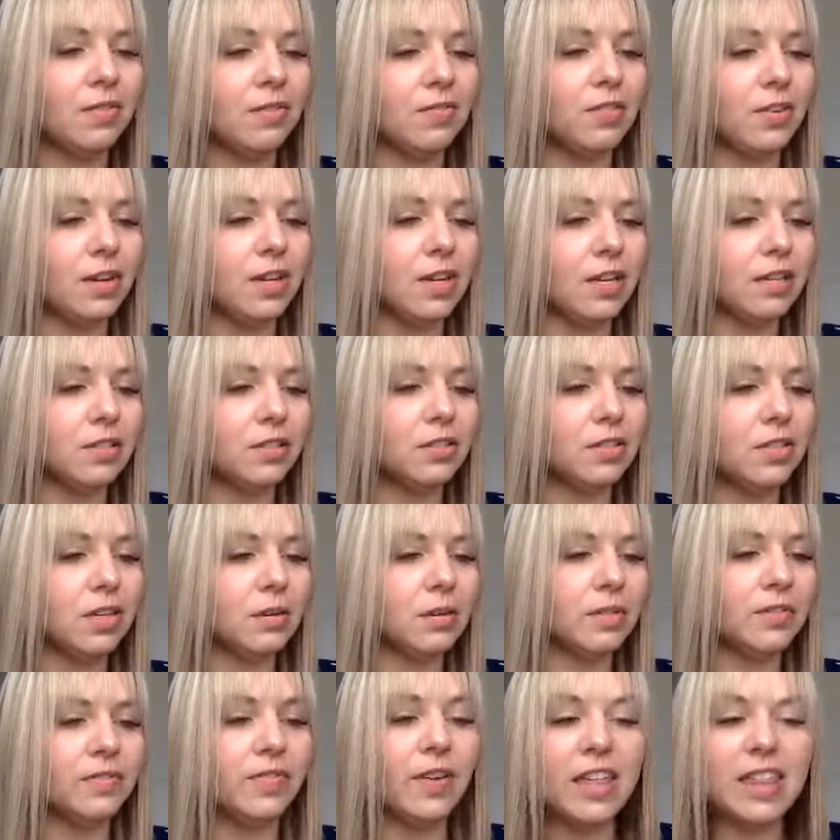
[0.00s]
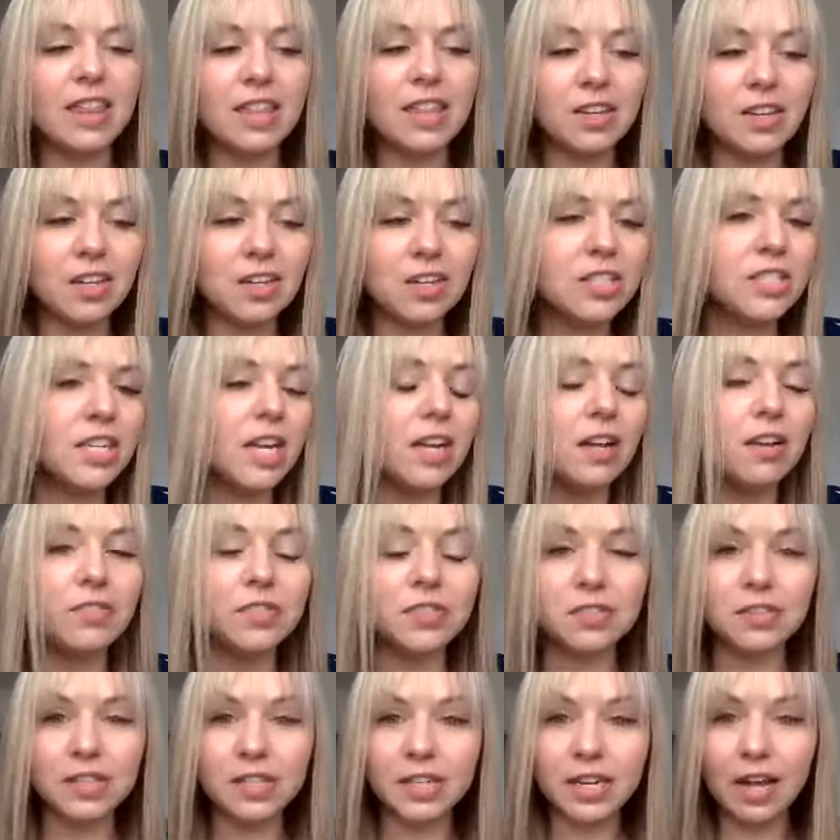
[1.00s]
free nail strips, faith in yourself,
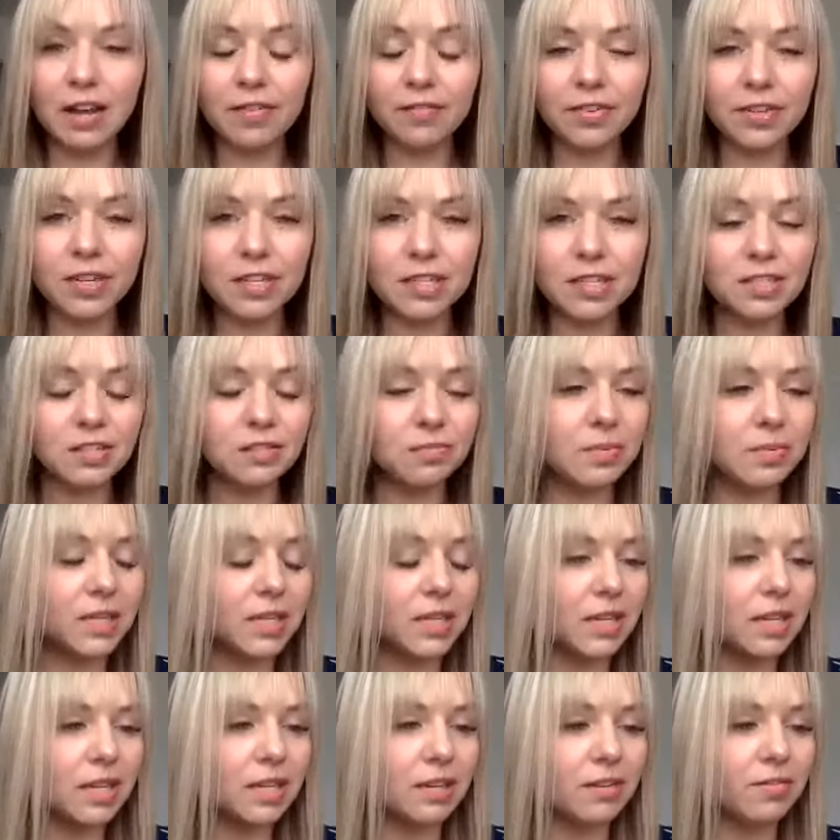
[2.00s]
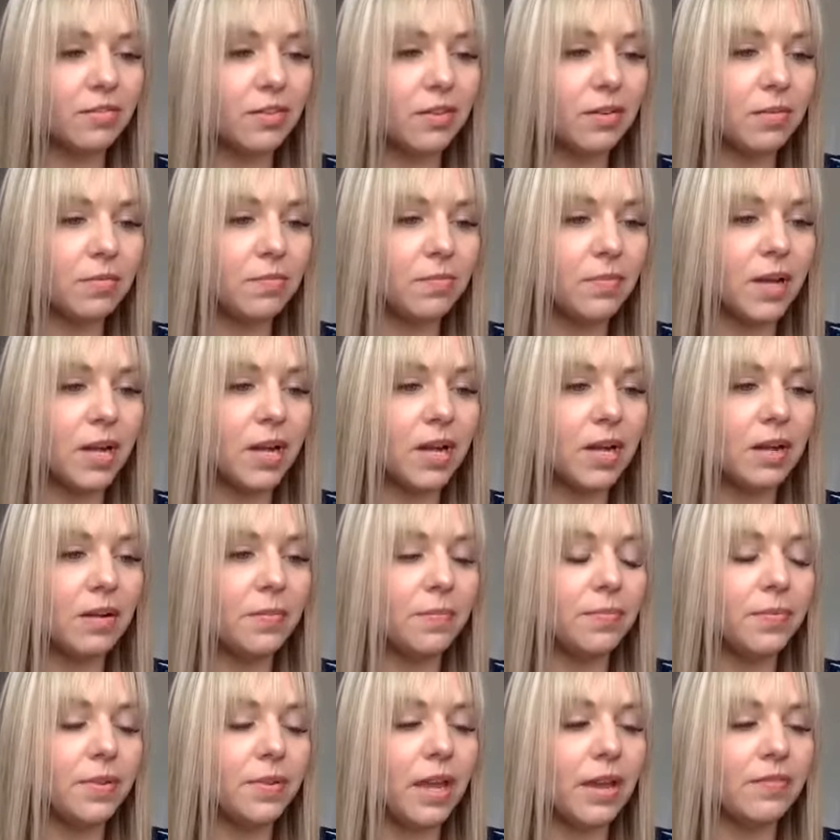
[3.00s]
so like confidence you've been getting from
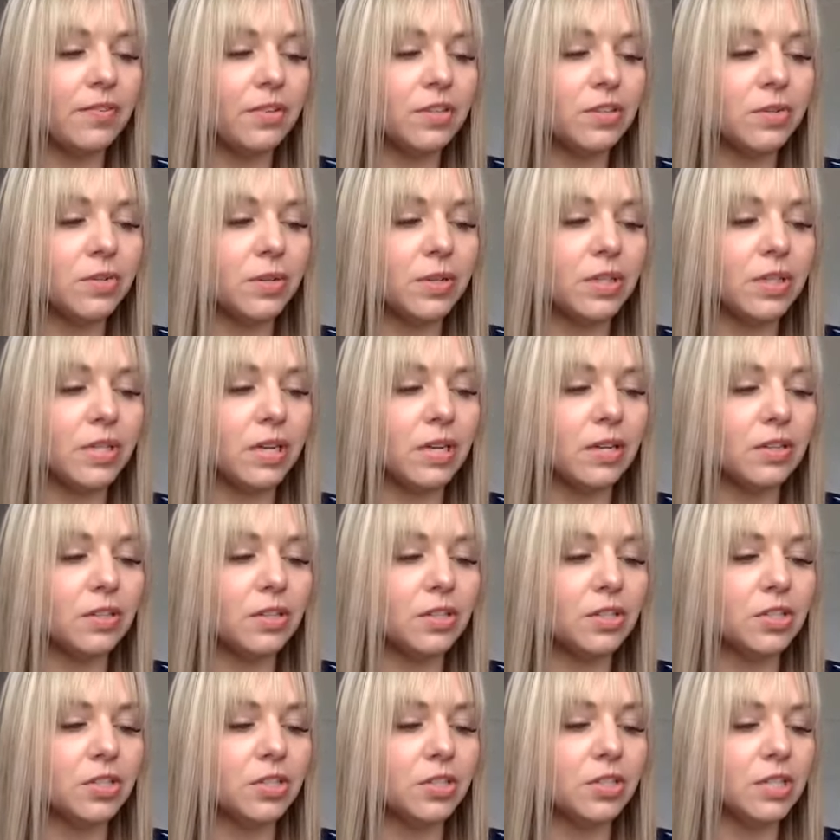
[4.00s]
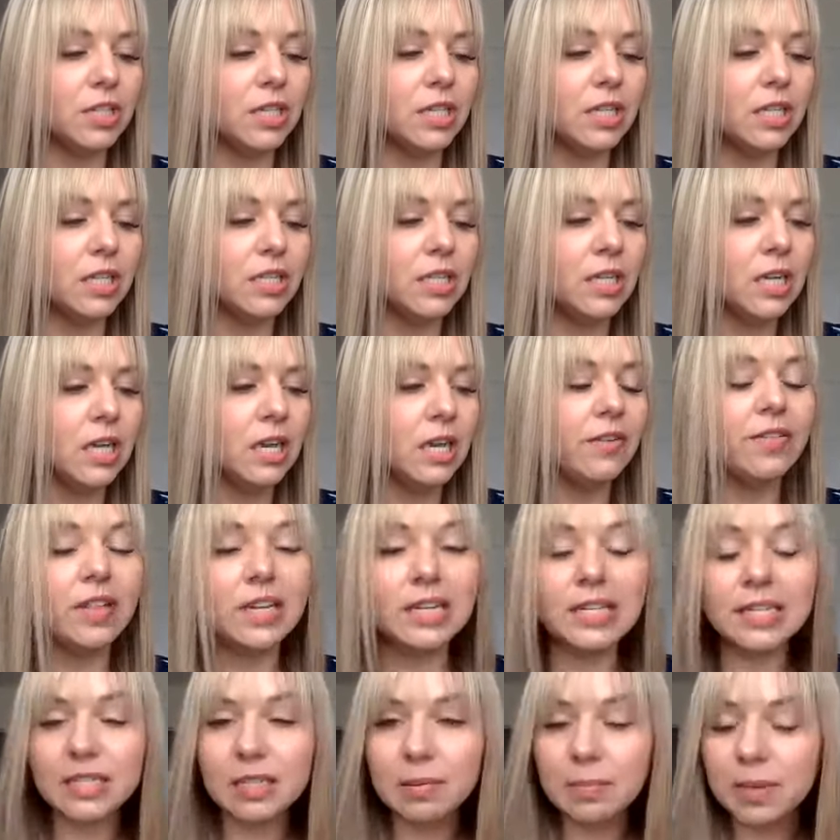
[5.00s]
having joined Color Street,
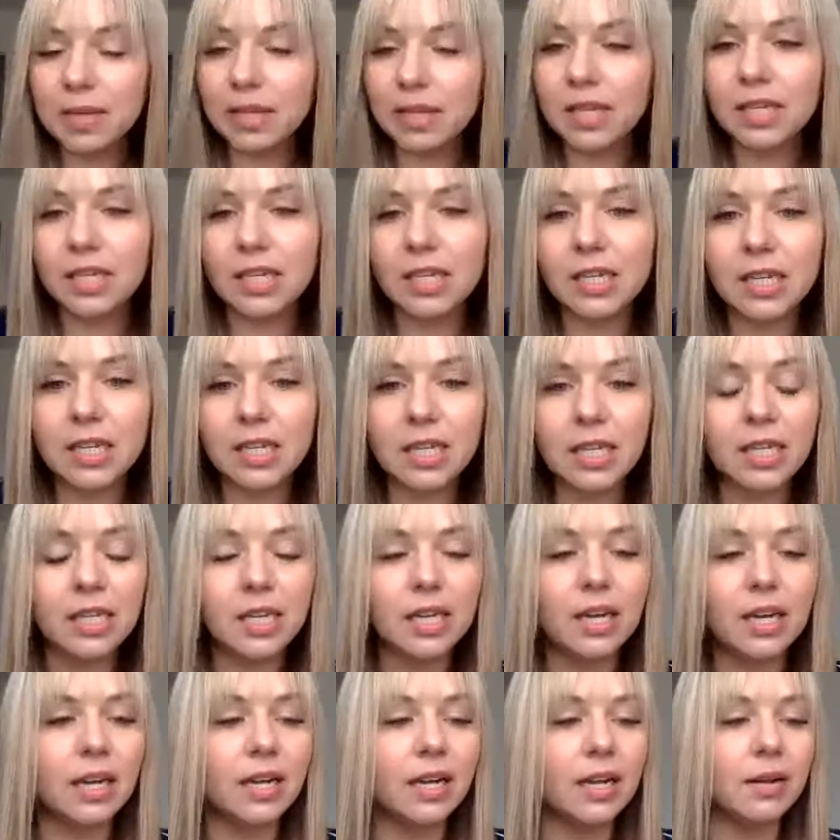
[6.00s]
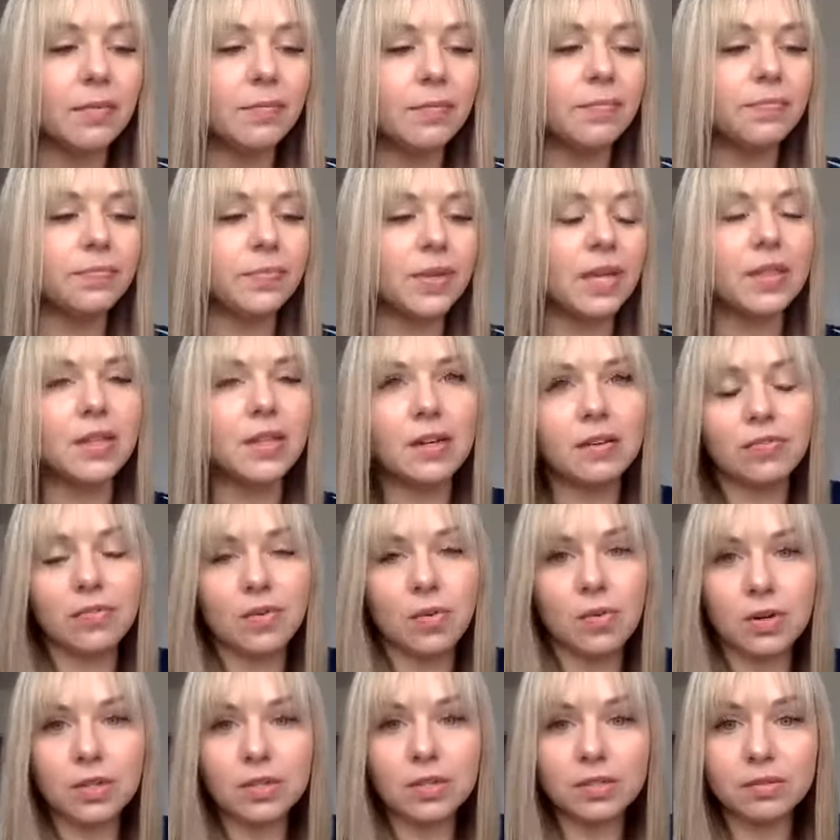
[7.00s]
flexibility, and then of
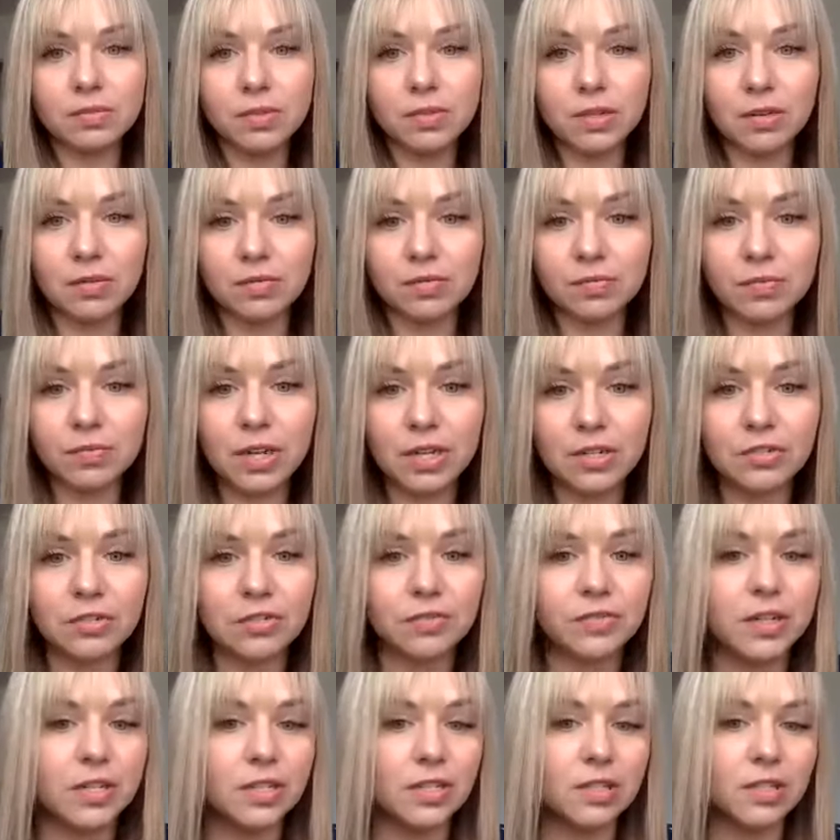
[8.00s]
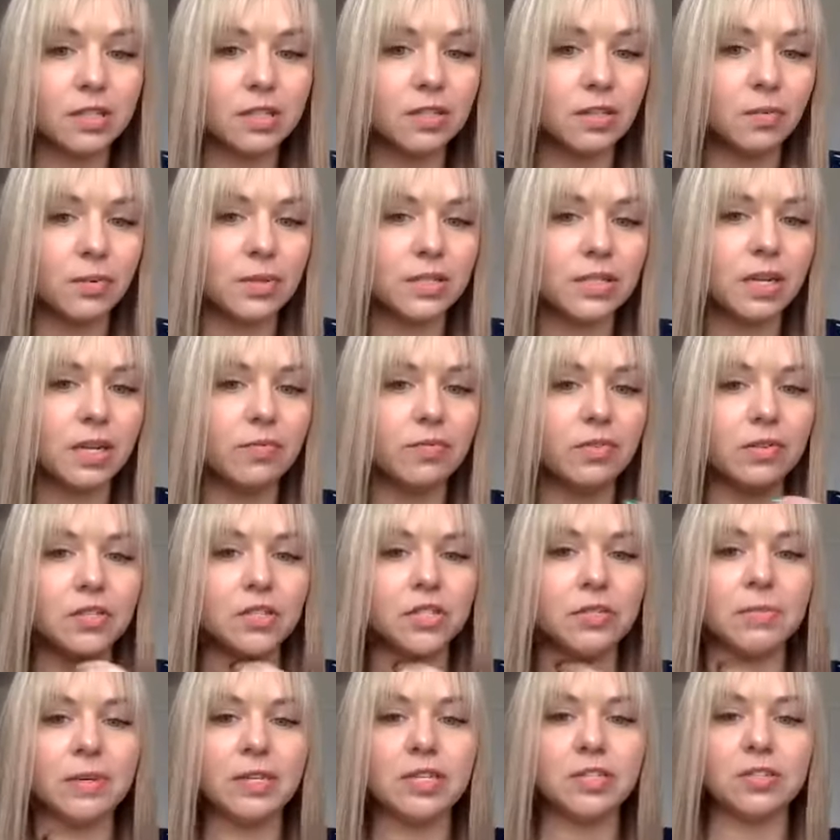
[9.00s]
course, you know, extra funds is always helpful.
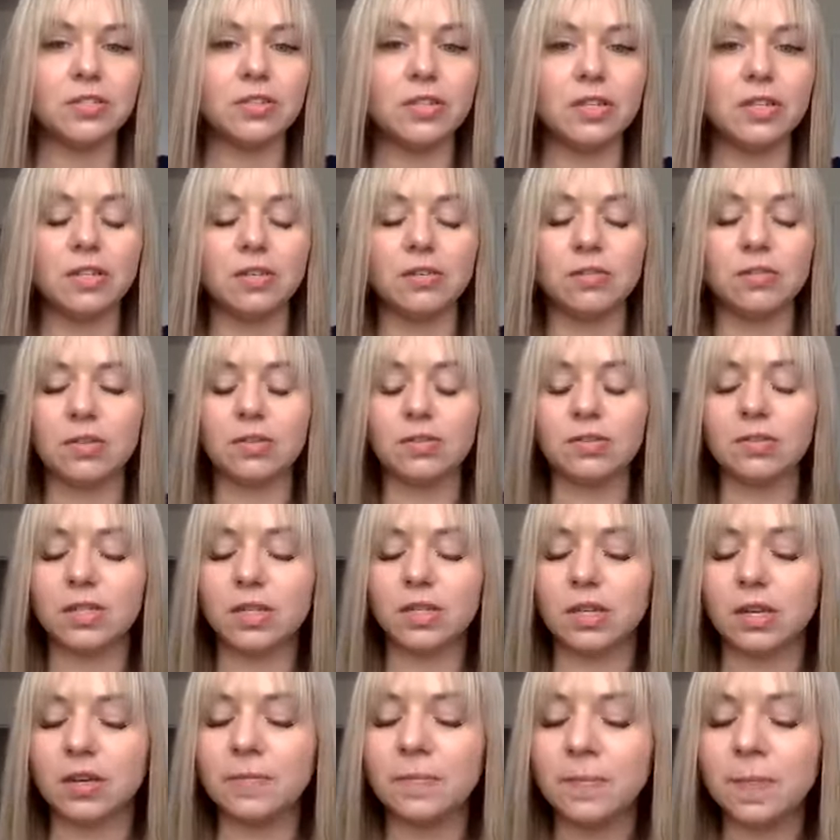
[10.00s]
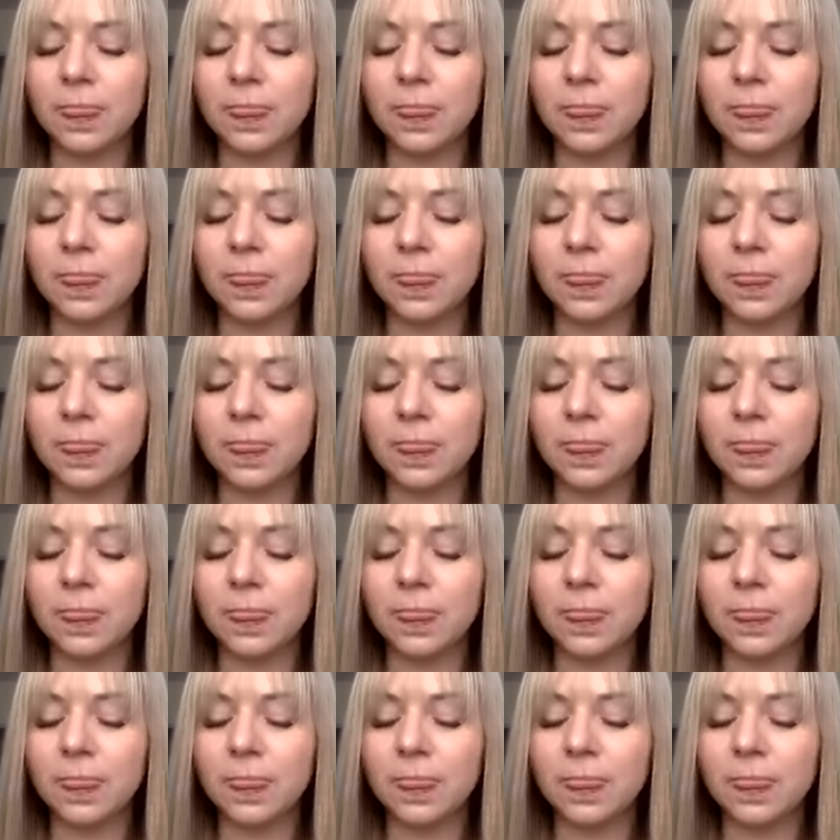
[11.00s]
Just make sure that you use the